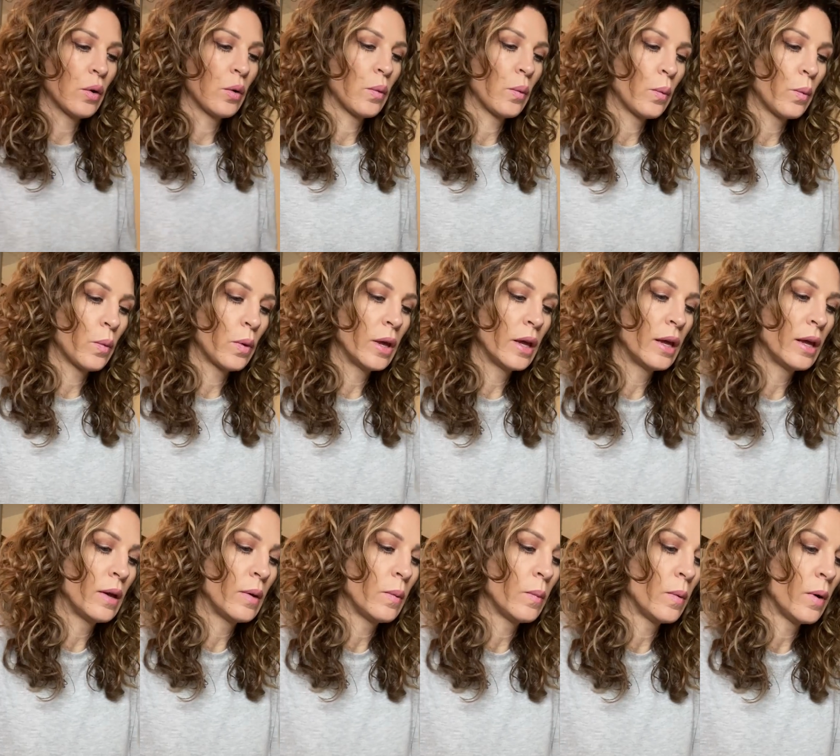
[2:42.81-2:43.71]

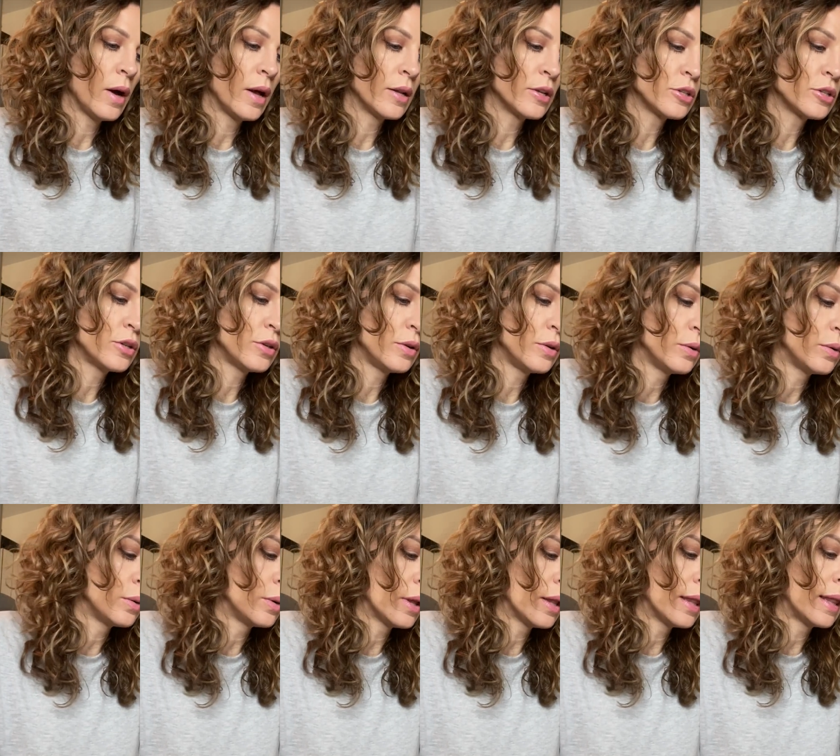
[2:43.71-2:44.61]
We want
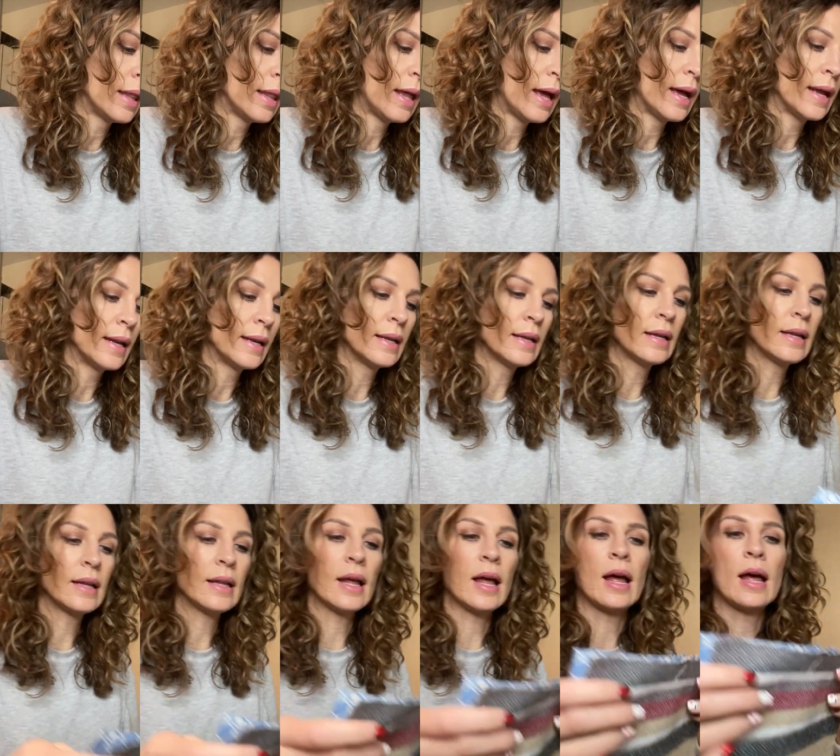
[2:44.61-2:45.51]
to line
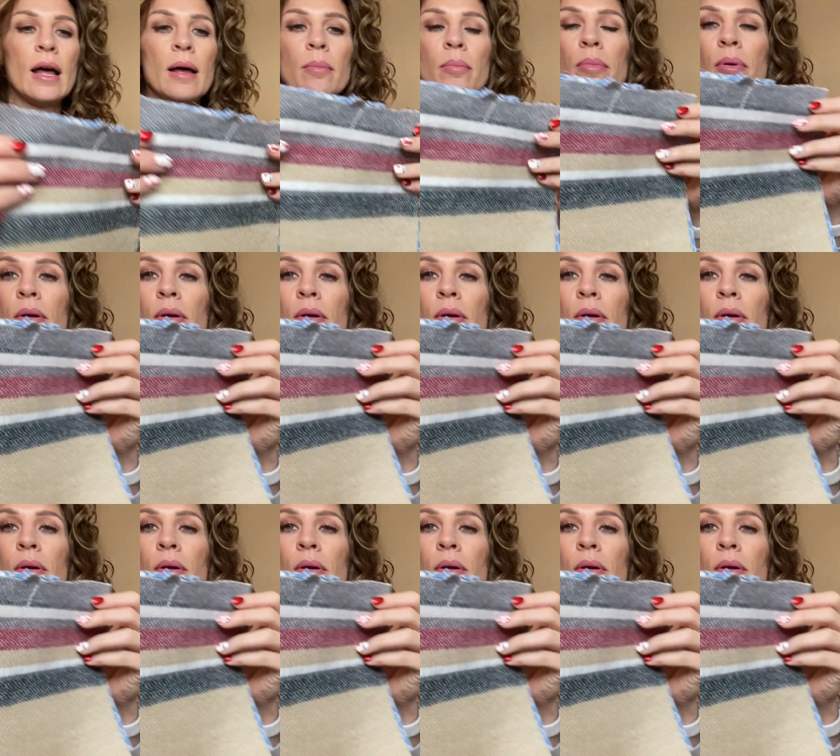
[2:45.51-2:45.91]
up